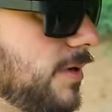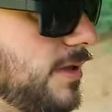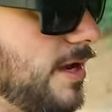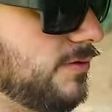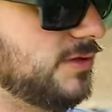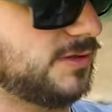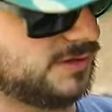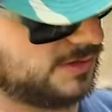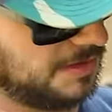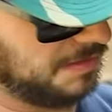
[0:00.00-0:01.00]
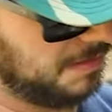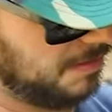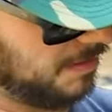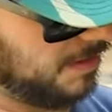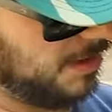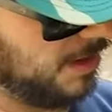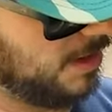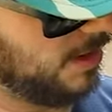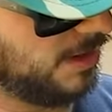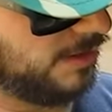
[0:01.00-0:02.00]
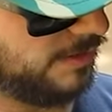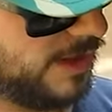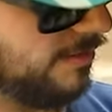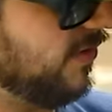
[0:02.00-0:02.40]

but that was, well, that